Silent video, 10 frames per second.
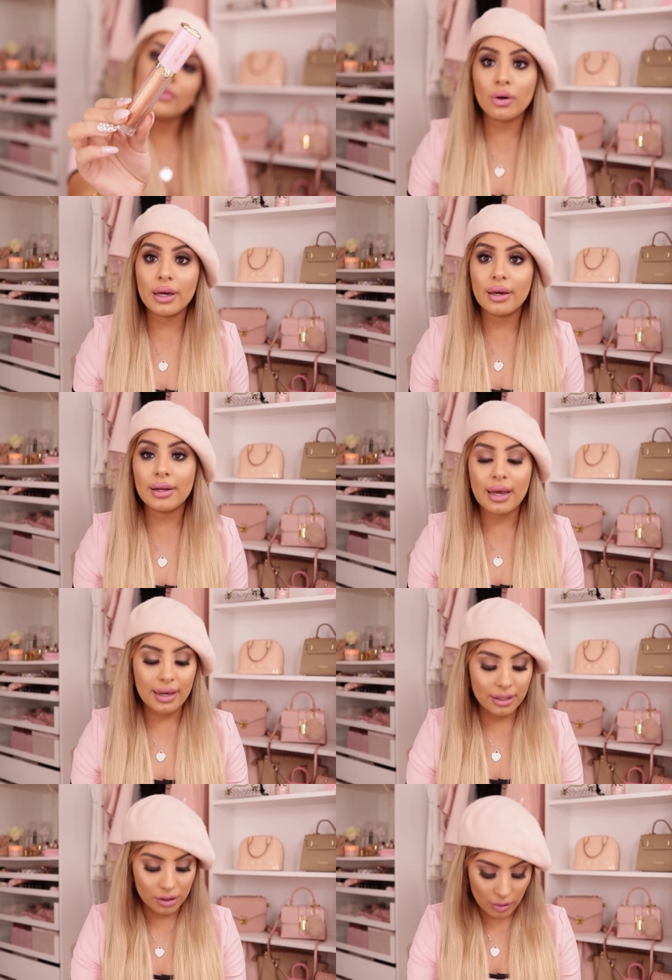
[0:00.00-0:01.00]
go ahead
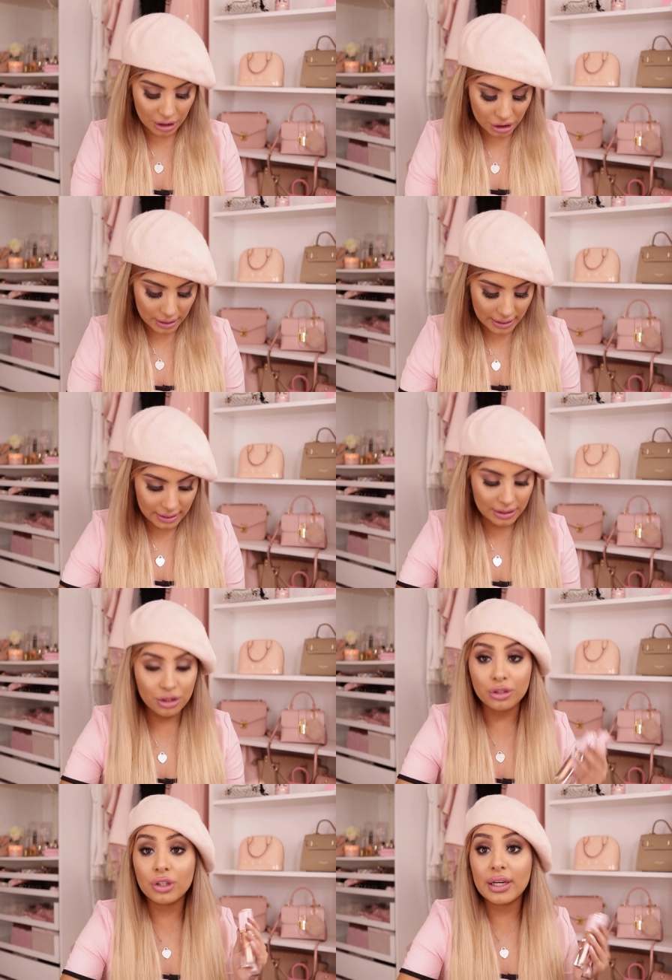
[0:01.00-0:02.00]
and swatch these and
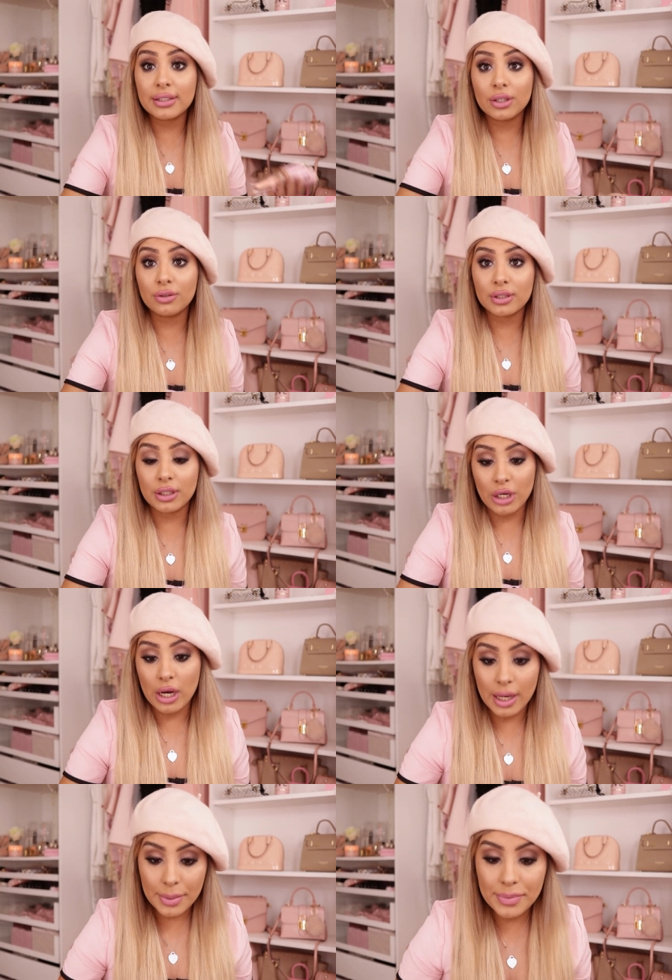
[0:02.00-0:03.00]
show you guys closer
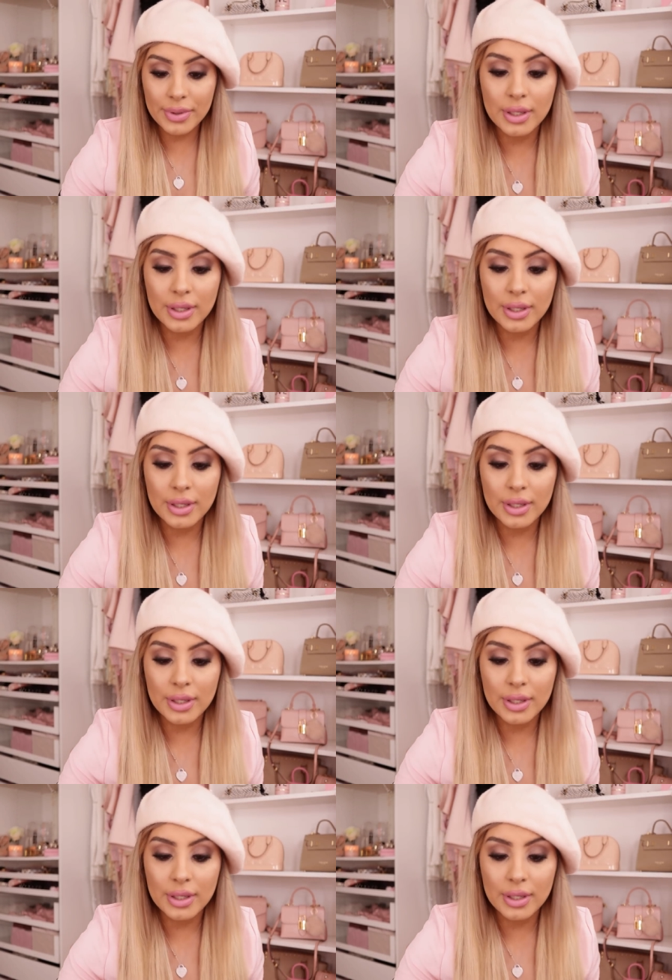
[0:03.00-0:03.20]
up.